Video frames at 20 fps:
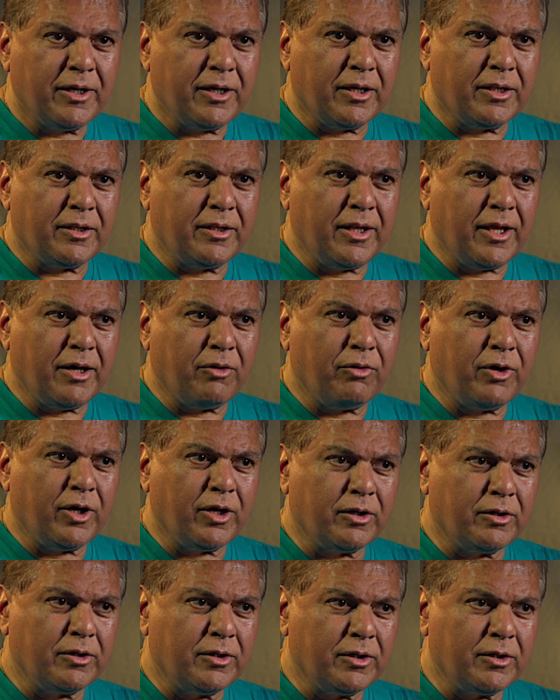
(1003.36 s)
they've
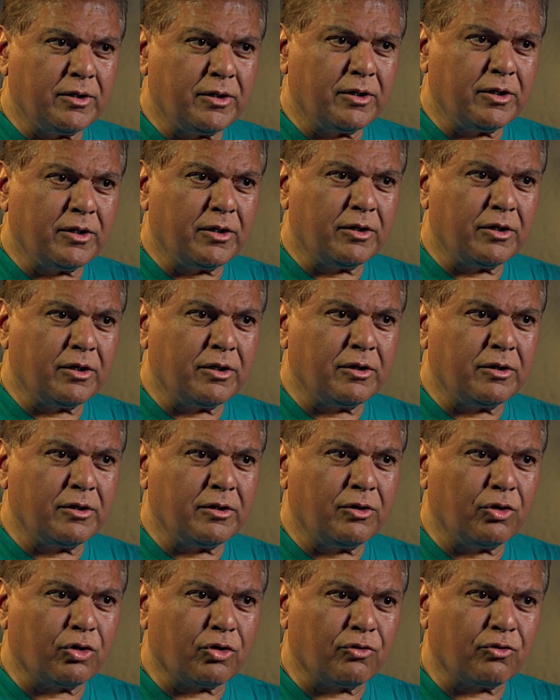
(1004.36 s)
held a
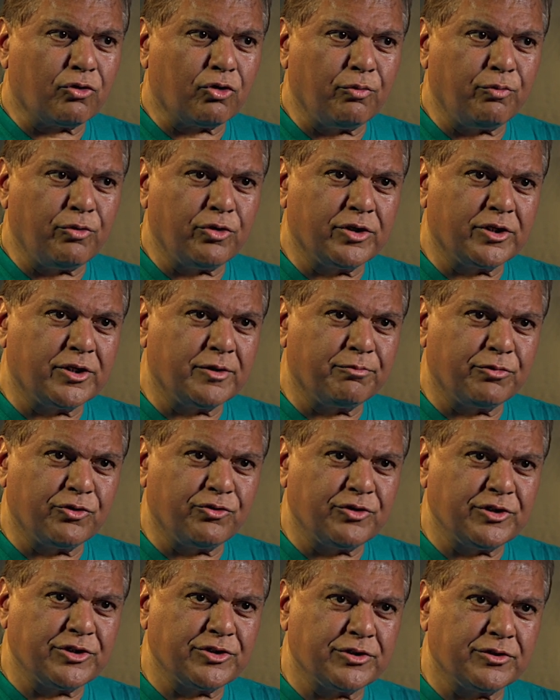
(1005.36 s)
lot of community
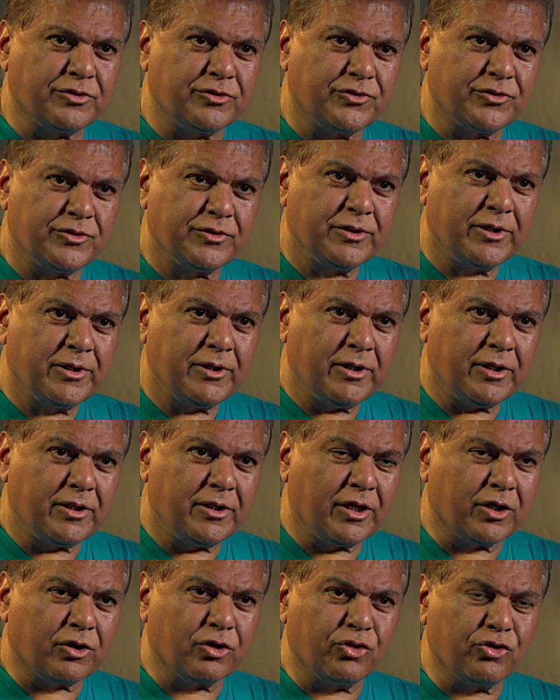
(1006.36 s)
positions.
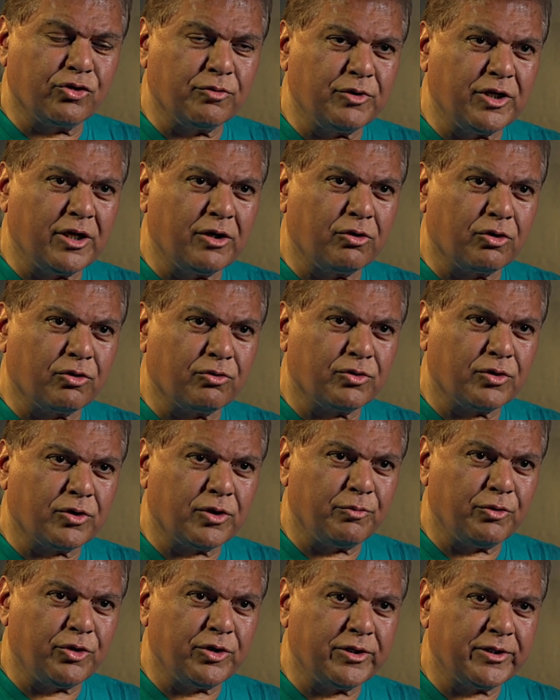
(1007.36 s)
They contribute a lot of the
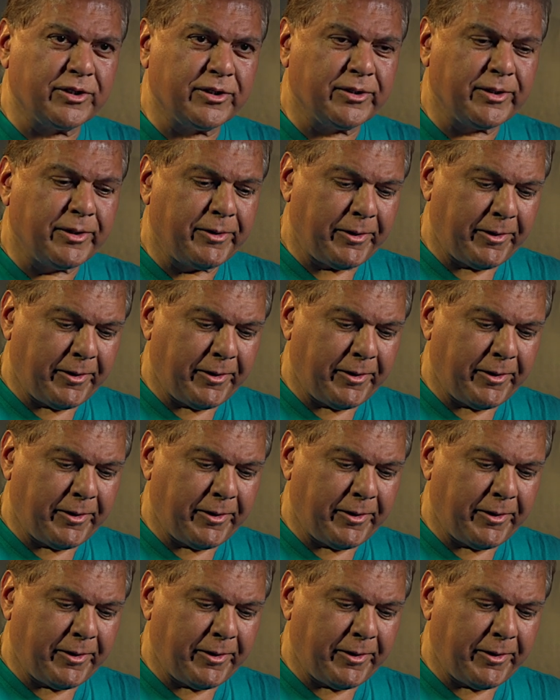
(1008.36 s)
community.